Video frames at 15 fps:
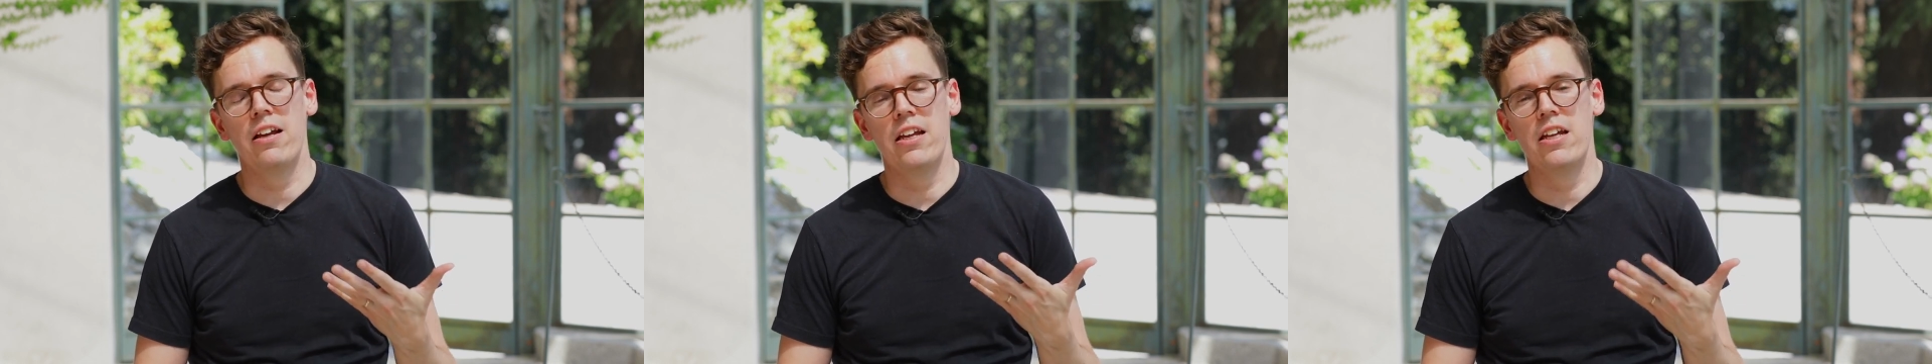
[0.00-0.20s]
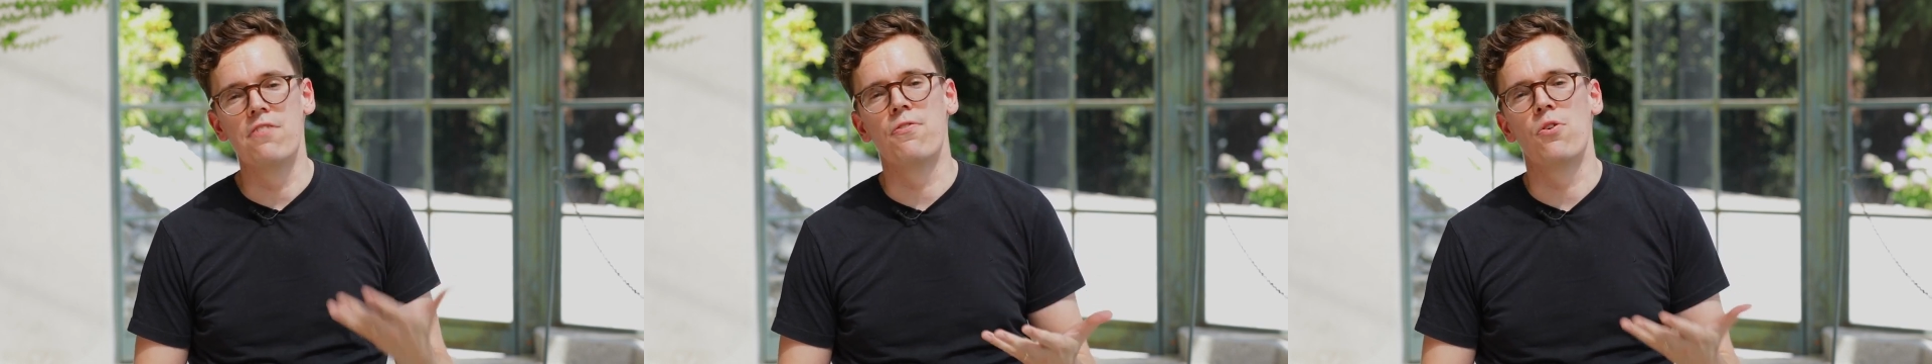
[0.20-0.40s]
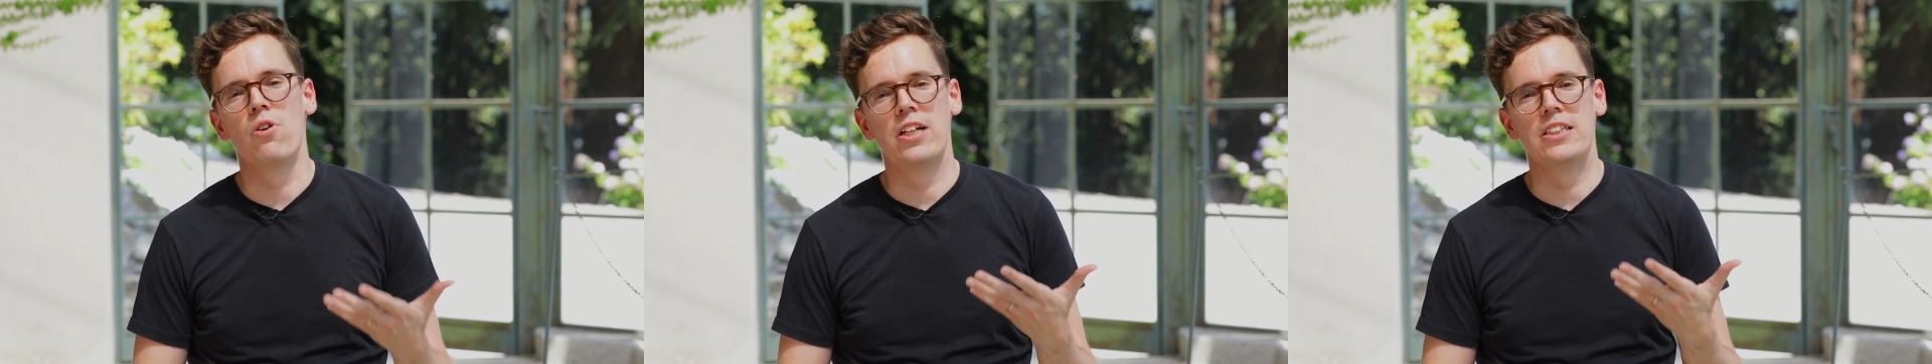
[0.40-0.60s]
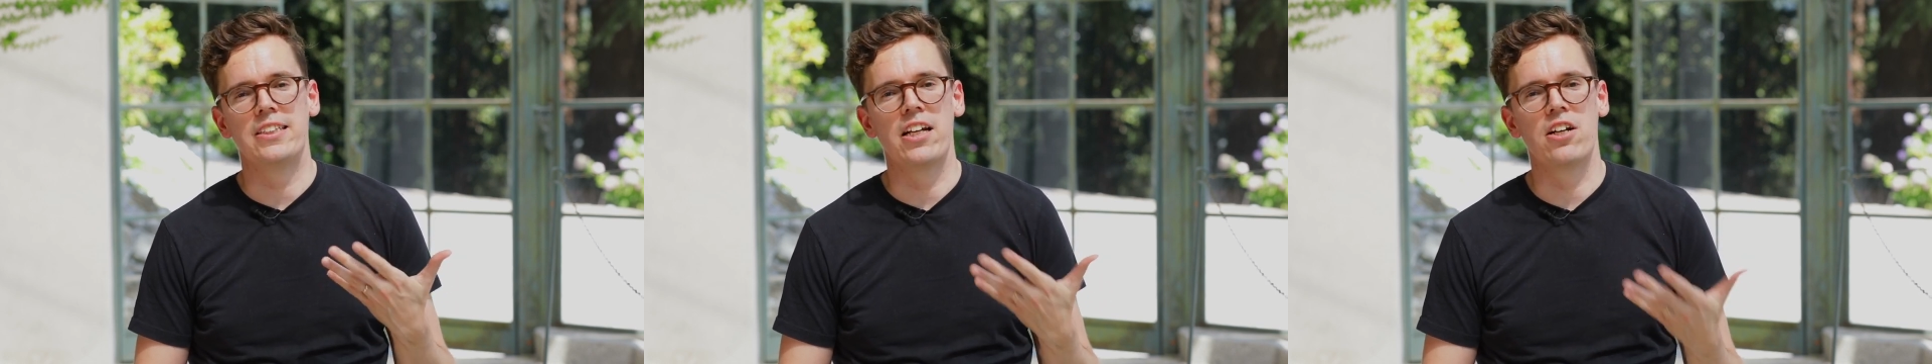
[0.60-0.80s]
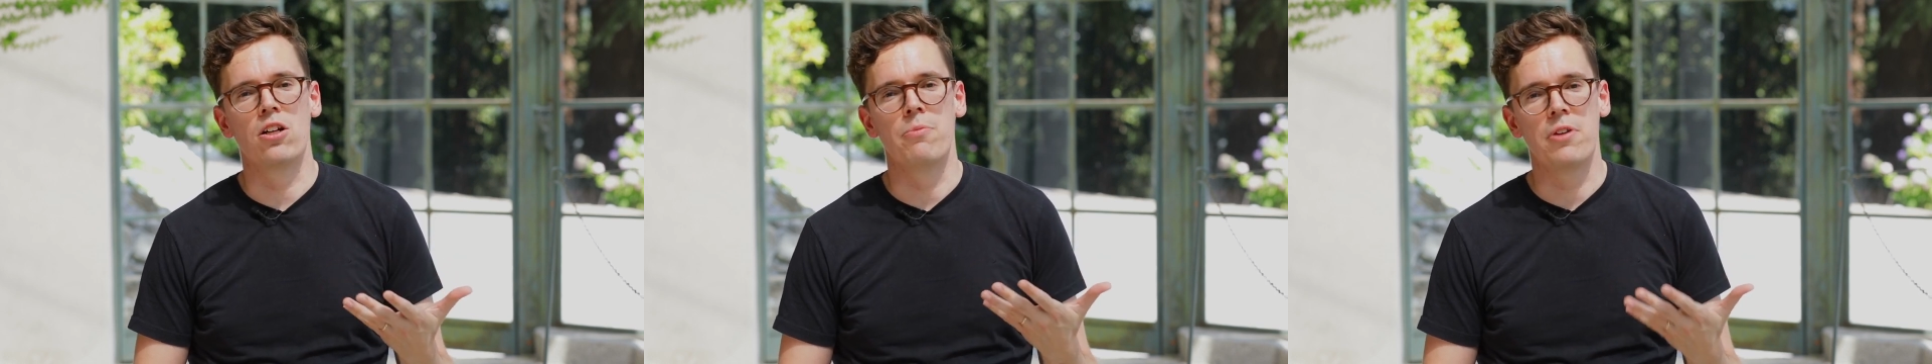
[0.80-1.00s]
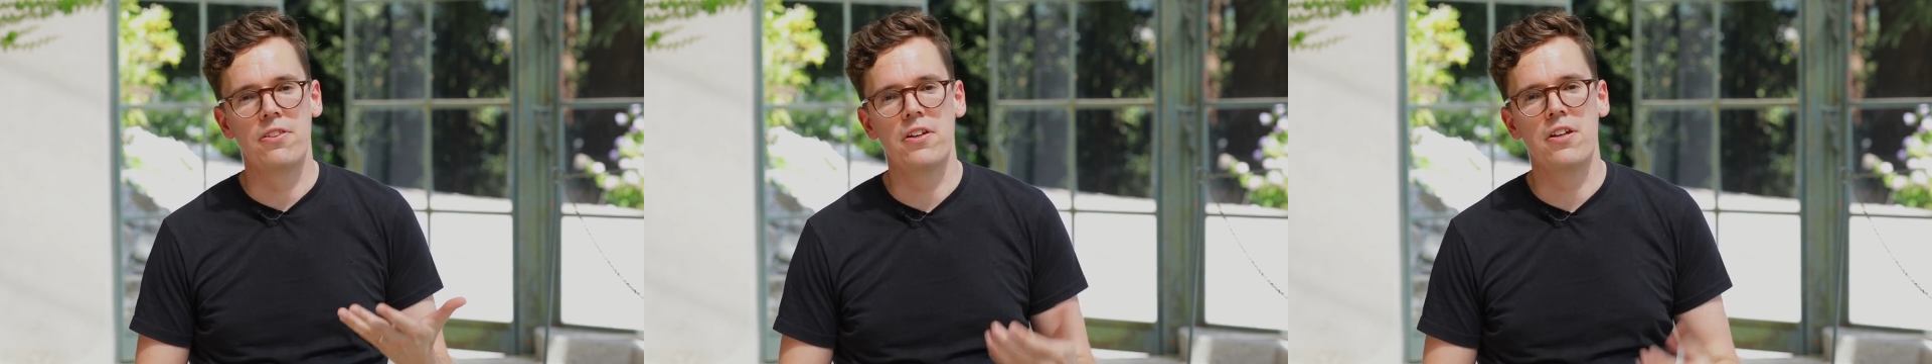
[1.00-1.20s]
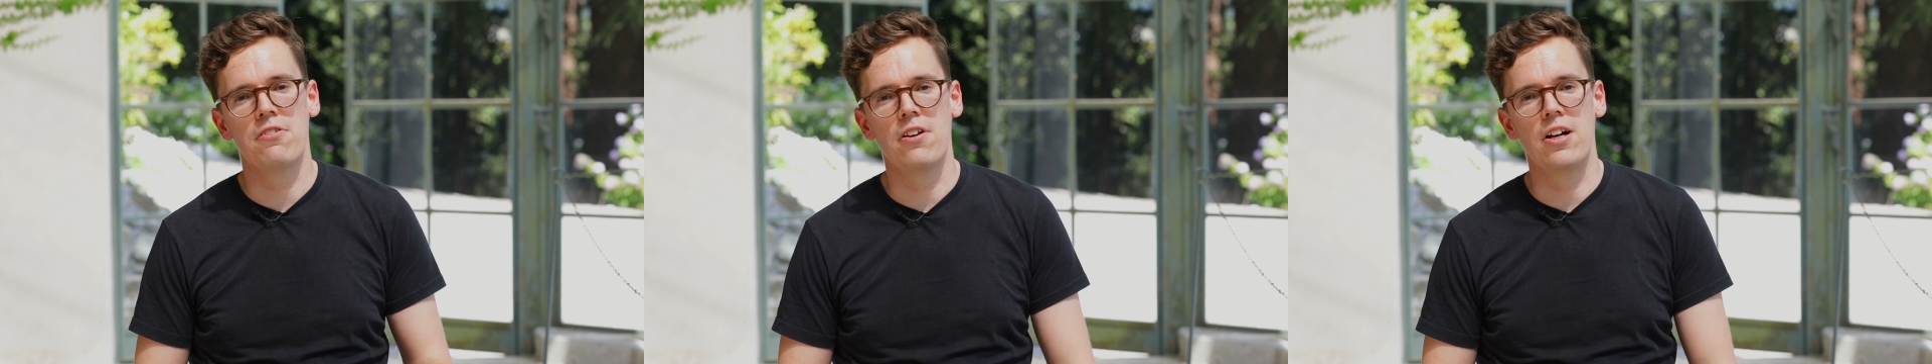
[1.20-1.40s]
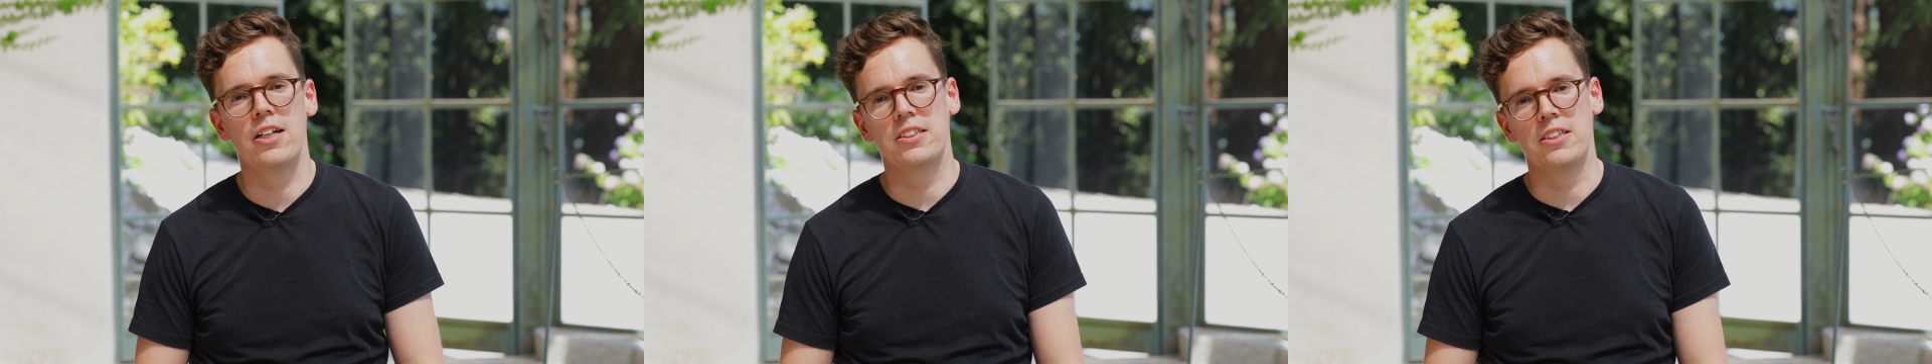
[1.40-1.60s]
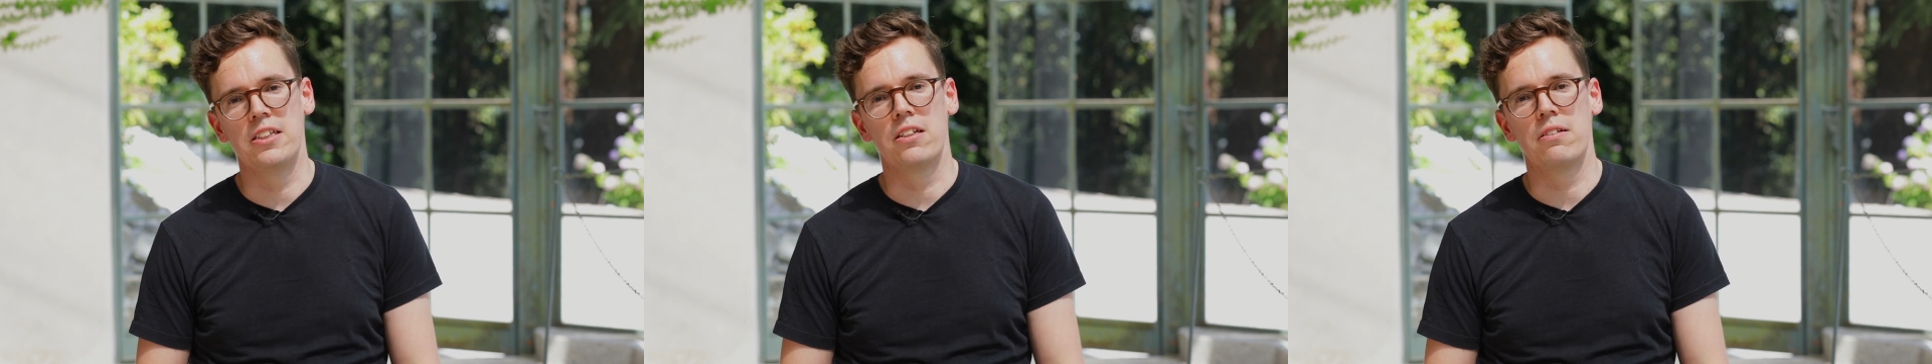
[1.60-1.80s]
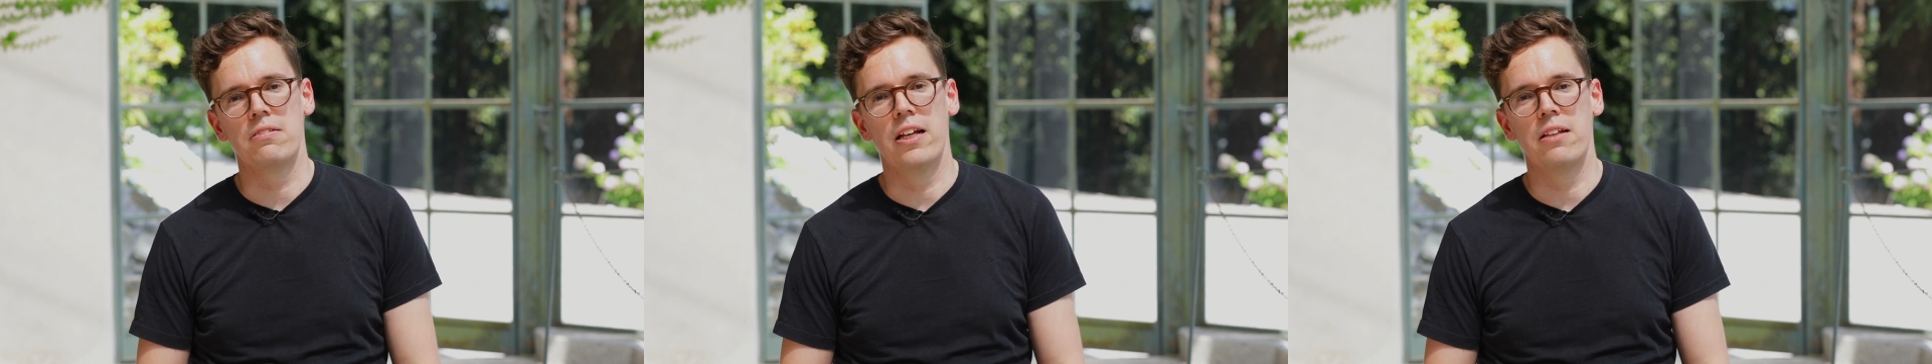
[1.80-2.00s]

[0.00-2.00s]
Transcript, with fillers: influence economic theorizing